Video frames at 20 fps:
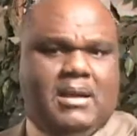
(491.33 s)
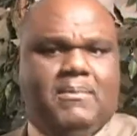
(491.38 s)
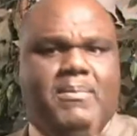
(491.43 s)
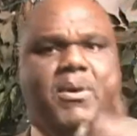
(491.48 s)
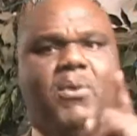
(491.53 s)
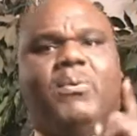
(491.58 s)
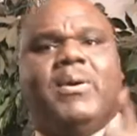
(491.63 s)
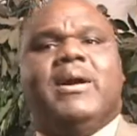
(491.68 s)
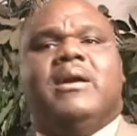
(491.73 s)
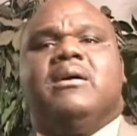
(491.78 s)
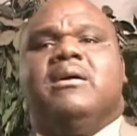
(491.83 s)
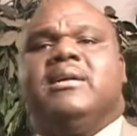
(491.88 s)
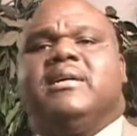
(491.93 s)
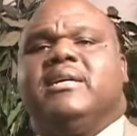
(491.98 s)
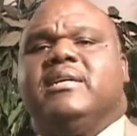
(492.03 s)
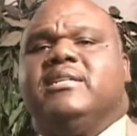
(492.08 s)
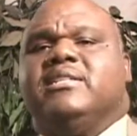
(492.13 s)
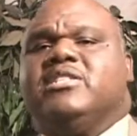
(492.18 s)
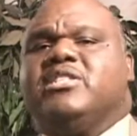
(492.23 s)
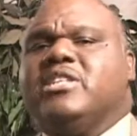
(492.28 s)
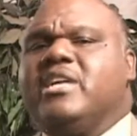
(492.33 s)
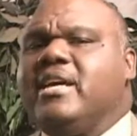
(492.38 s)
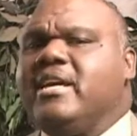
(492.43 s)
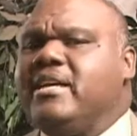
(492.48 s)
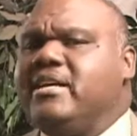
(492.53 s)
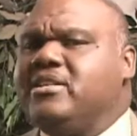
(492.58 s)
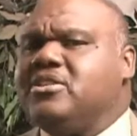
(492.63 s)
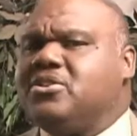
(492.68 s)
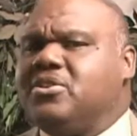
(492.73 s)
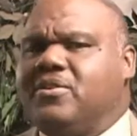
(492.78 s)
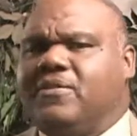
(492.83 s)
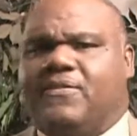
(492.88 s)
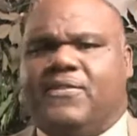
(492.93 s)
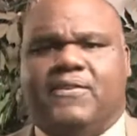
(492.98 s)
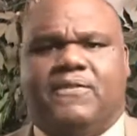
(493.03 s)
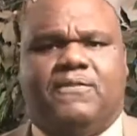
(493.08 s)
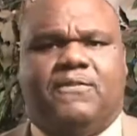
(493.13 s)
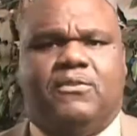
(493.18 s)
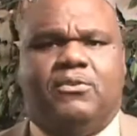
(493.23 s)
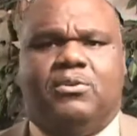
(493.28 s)
But we're going to get a change on the
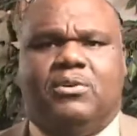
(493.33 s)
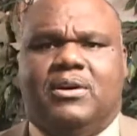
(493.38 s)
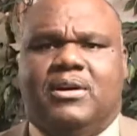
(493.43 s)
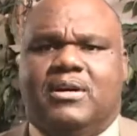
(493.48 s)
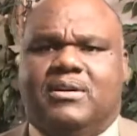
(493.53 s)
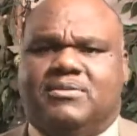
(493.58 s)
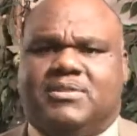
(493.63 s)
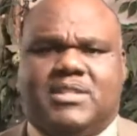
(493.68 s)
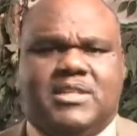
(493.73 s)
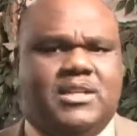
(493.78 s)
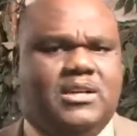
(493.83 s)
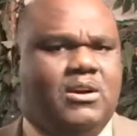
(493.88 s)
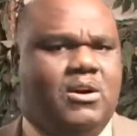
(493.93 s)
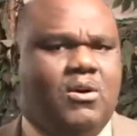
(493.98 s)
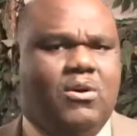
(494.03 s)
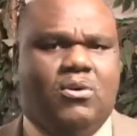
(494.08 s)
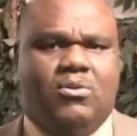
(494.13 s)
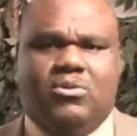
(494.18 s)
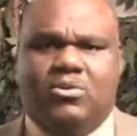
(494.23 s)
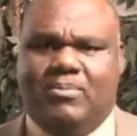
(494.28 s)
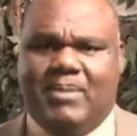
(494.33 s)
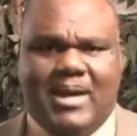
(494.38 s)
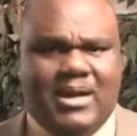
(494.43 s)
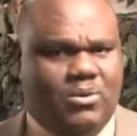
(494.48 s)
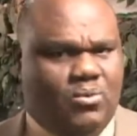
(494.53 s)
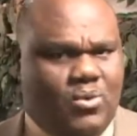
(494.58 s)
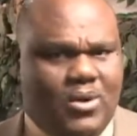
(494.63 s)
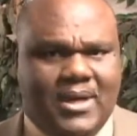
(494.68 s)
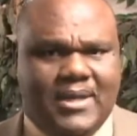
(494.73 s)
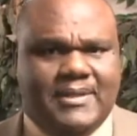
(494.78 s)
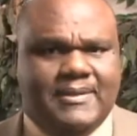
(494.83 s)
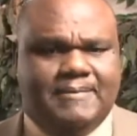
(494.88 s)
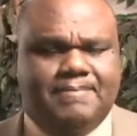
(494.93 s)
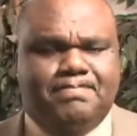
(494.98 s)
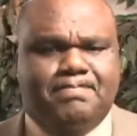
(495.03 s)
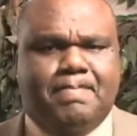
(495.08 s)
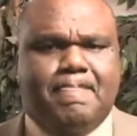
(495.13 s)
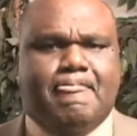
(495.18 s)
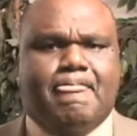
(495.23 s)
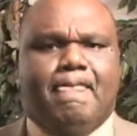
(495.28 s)
5th floor of City Hall no matter what.
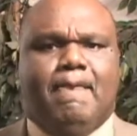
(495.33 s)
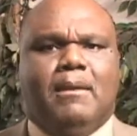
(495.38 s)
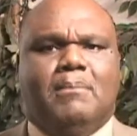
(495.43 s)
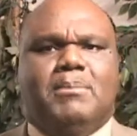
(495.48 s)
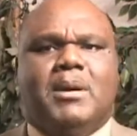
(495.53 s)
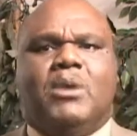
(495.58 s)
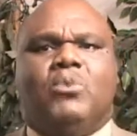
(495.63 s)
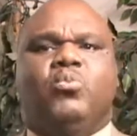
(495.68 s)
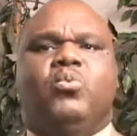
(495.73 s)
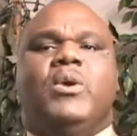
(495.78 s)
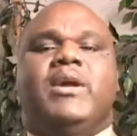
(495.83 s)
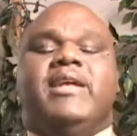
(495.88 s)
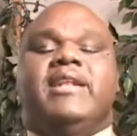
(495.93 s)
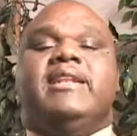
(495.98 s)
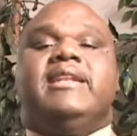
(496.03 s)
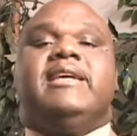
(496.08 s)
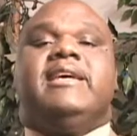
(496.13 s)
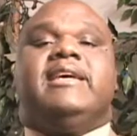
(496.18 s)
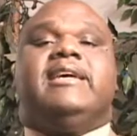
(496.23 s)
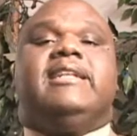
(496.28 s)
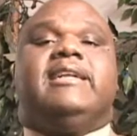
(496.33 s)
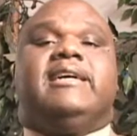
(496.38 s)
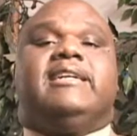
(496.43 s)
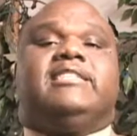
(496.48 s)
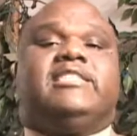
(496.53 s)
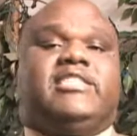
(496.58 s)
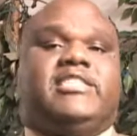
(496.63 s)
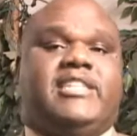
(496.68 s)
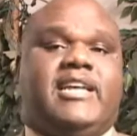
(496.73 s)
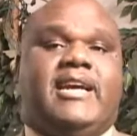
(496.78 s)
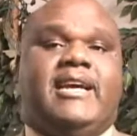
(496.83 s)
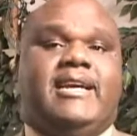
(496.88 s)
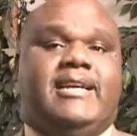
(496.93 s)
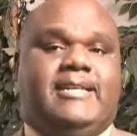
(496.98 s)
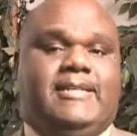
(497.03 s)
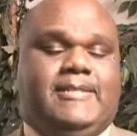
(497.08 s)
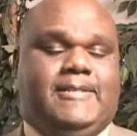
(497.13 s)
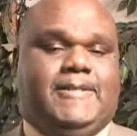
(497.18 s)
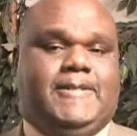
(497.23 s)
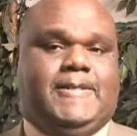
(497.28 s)
But we need a
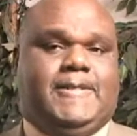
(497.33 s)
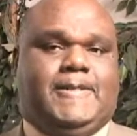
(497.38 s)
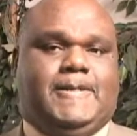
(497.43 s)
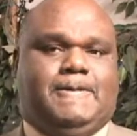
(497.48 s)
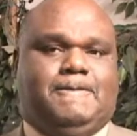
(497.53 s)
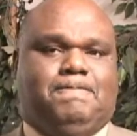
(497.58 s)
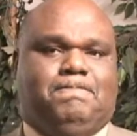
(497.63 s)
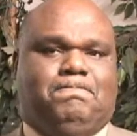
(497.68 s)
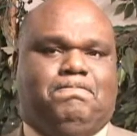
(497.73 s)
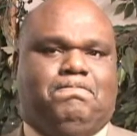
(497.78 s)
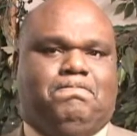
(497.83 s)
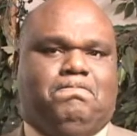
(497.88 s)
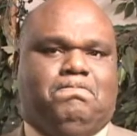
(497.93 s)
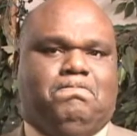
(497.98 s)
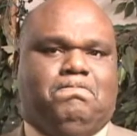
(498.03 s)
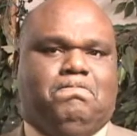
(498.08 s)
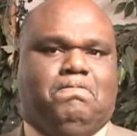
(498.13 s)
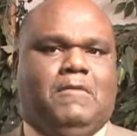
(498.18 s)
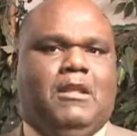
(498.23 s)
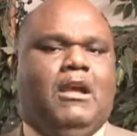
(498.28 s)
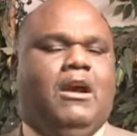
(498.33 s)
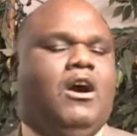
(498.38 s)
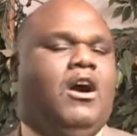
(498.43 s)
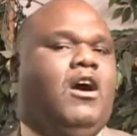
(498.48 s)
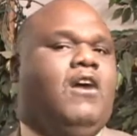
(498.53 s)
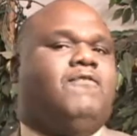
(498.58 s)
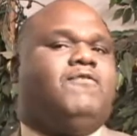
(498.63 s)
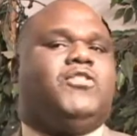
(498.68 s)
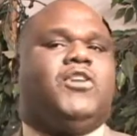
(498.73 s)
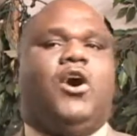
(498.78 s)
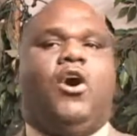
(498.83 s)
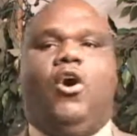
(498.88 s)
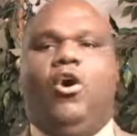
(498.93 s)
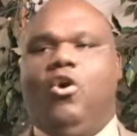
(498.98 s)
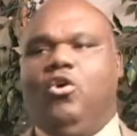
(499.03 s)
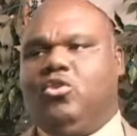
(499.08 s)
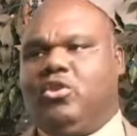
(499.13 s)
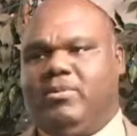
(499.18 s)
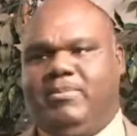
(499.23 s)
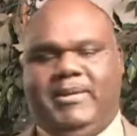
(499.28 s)
change of the
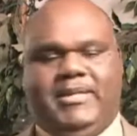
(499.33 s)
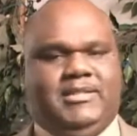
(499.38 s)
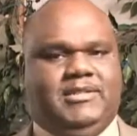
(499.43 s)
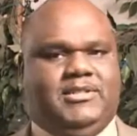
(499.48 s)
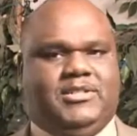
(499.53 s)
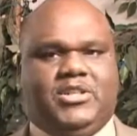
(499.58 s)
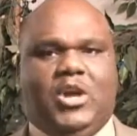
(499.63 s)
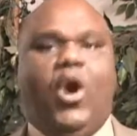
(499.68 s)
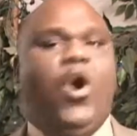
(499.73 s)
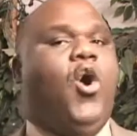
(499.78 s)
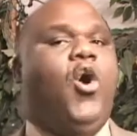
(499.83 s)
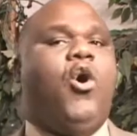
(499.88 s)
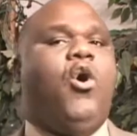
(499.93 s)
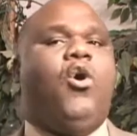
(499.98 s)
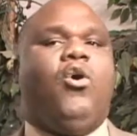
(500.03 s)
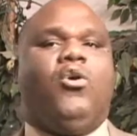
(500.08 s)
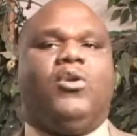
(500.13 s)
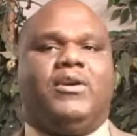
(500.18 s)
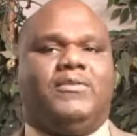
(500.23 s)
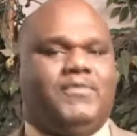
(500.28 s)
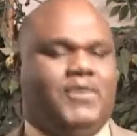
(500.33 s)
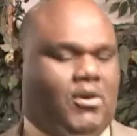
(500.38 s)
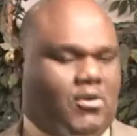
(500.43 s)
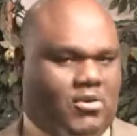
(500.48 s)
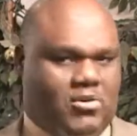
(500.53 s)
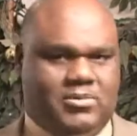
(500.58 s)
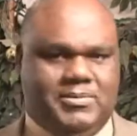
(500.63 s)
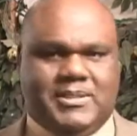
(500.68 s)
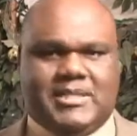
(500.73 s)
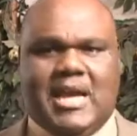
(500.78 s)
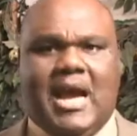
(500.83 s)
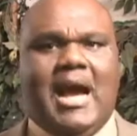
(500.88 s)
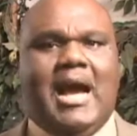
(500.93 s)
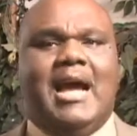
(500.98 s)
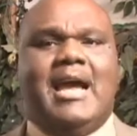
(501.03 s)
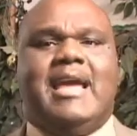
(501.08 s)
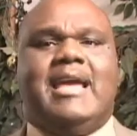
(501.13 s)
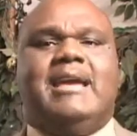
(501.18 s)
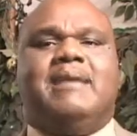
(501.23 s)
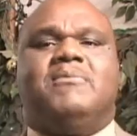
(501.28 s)
aldermen, all of the aldermen.
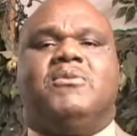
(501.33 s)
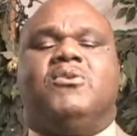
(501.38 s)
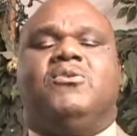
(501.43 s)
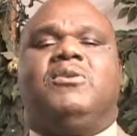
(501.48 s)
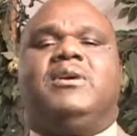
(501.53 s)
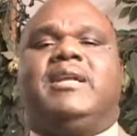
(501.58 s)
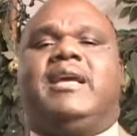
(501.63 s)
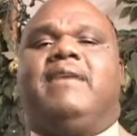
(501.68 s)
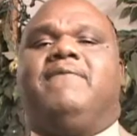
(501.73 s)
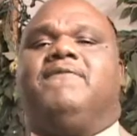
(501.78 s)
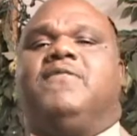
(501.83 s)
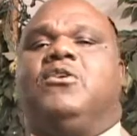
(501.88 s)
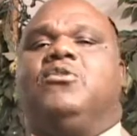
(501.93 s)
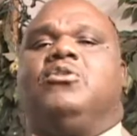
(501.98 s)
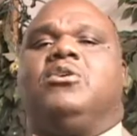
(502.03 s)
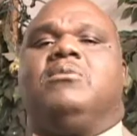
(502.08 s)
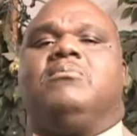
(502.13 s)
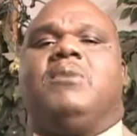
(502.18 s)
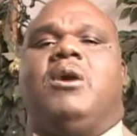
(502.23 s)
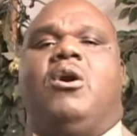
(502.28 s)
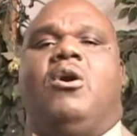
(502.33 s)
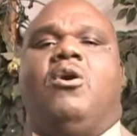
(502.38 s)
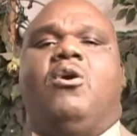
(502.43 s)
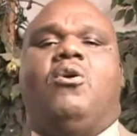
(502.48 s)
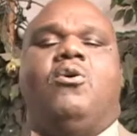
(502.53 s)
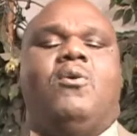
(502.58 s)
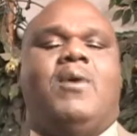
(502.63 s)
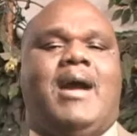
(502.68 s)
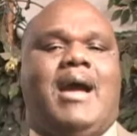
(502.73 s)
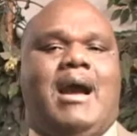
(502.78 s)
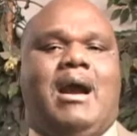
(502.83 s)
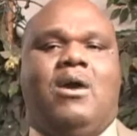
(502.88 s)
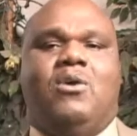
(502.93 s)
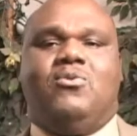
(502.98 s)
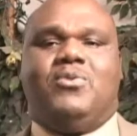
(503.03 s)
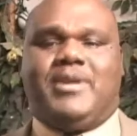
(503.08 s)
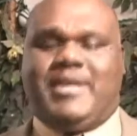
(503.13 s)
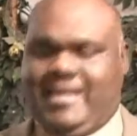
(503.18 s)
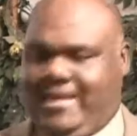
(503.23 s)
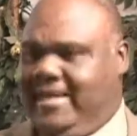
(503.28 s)
I am on a vote 'em all
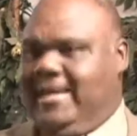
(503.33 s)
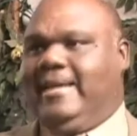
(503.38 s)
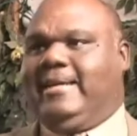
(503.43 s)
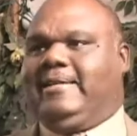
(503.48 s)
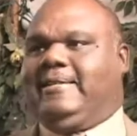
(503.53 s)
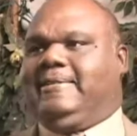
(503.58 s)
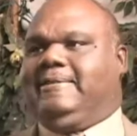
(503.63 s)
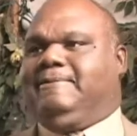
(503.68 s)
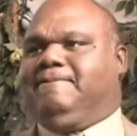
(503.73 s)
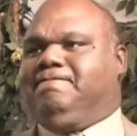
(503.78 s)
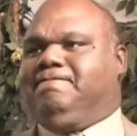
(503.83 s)
out kick.